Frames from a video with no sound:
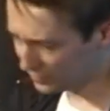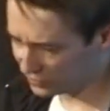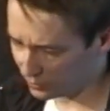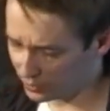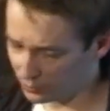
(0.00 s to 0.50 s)

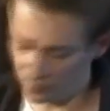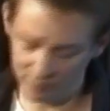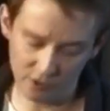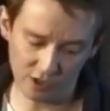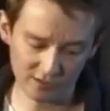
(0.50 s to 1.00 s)
So on,
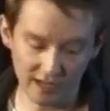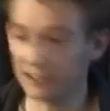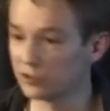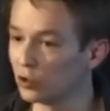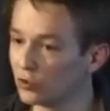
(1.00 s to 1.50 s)
we've got
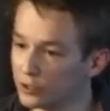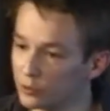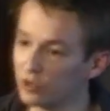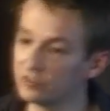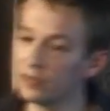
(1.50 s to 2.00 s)
editorial
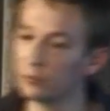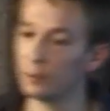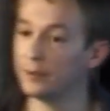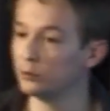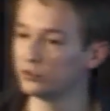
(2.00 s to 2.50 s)
content where
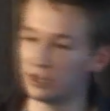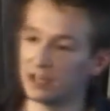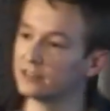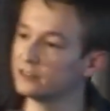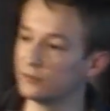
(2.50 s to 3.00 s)
people
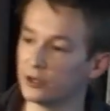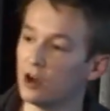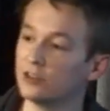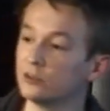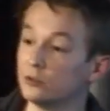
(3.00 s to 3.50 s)
select different
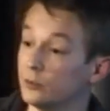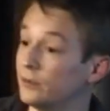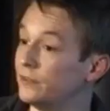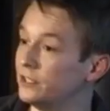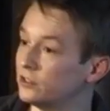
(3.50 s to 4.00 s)
articles to be
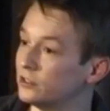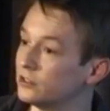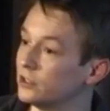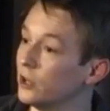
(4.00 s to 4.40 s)
featured.